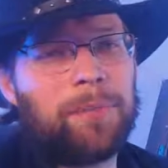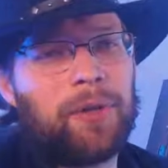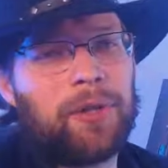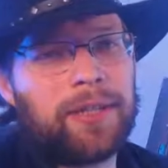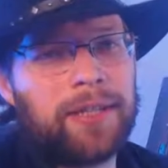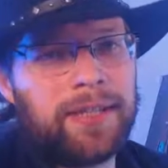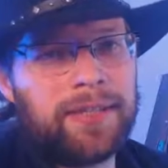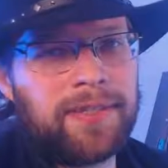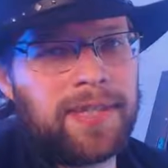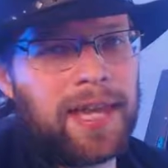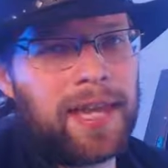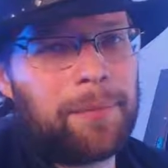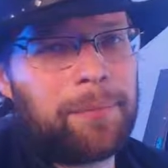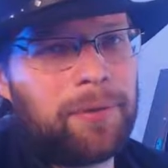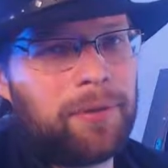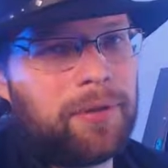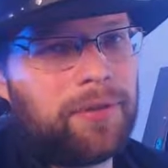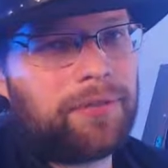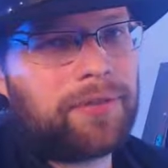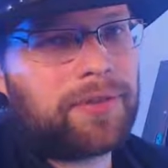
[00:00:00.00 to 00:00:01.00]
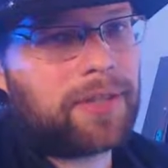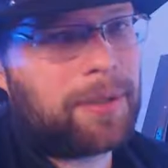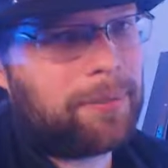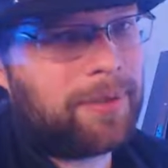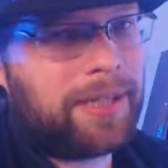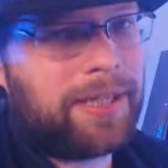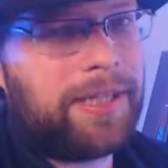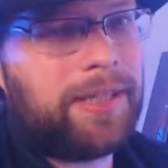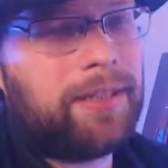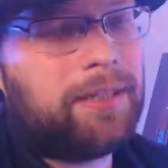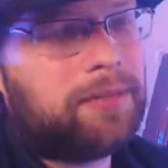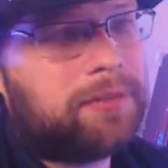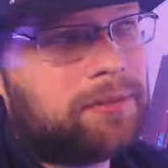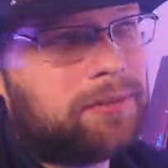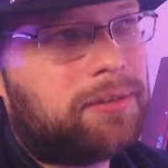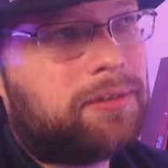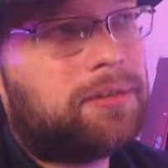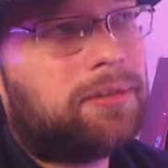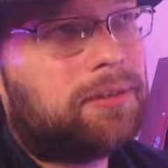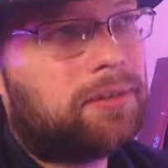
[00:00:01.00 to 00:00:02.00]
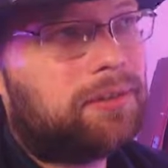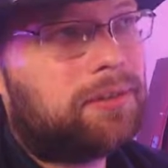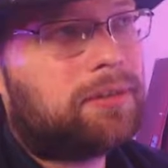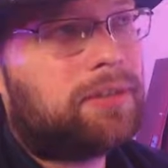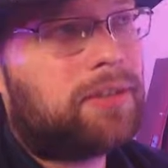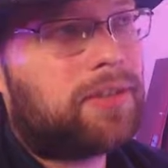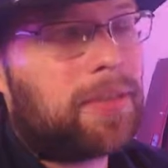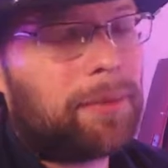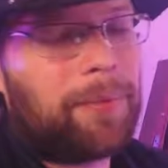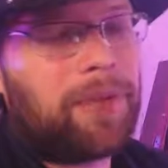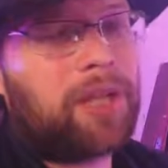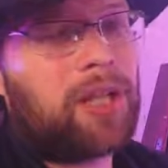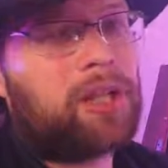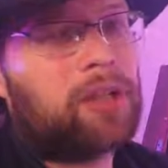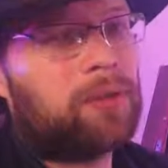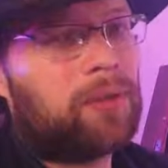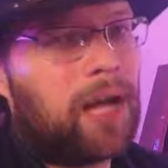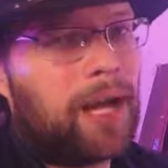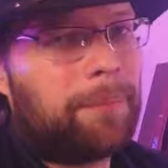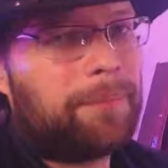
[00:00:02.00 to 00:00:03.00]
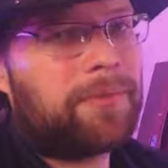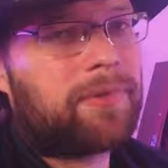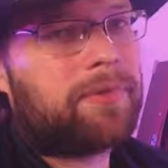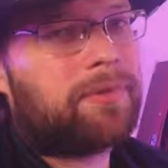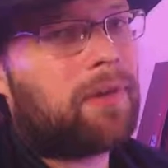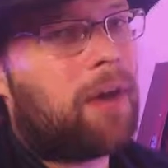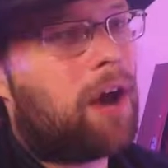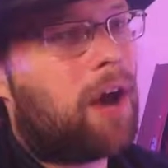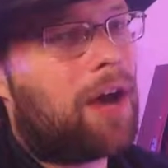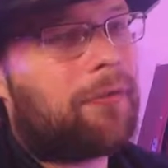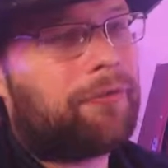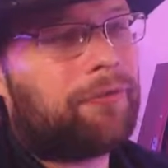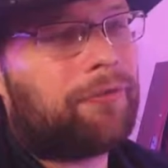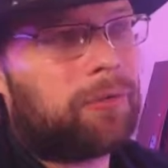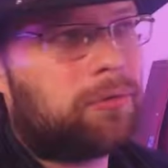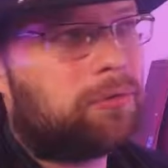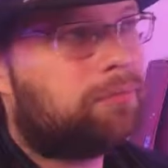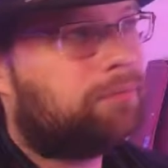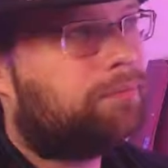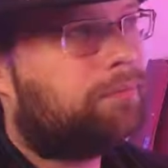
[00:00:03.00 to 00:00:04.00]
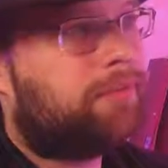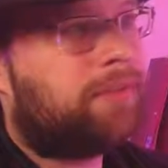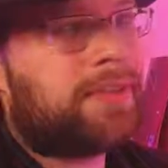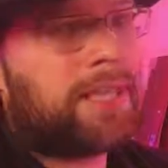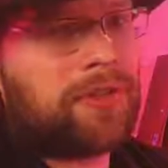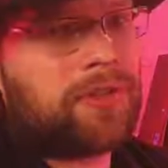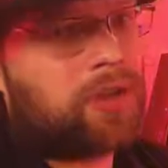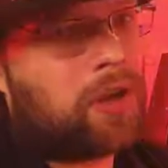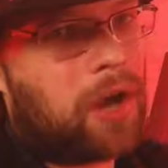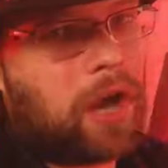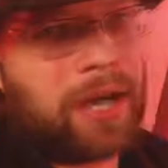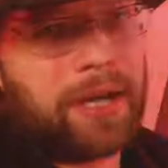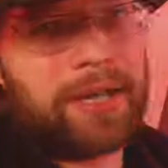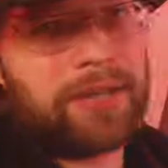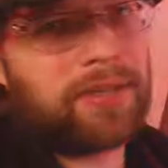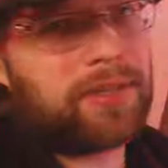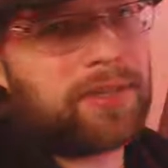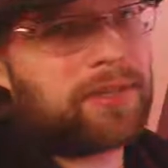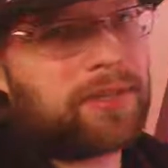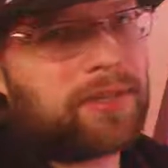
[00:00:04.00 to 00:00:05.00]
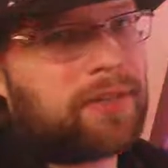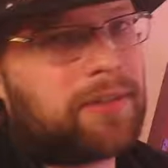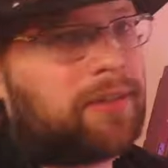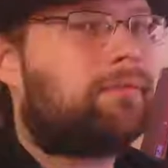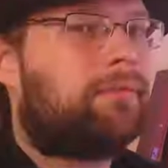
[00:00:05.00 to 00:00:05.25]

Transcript: example of some of the corrupt, awful, dishonest,